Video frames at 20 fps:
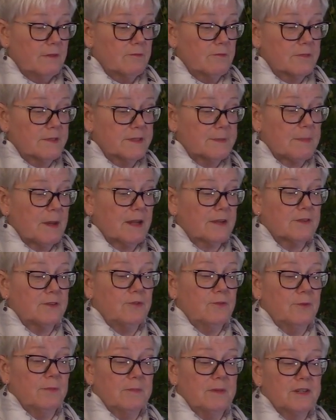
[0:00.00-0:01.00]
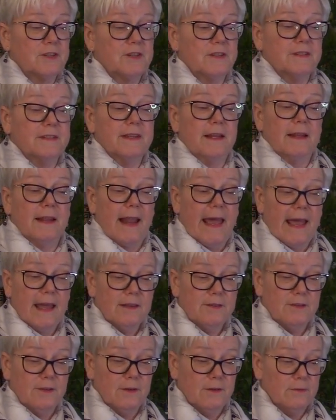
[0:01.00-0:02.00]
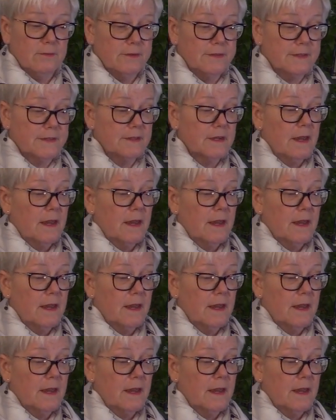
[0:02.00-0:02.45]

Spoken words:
respect to emissions and land use,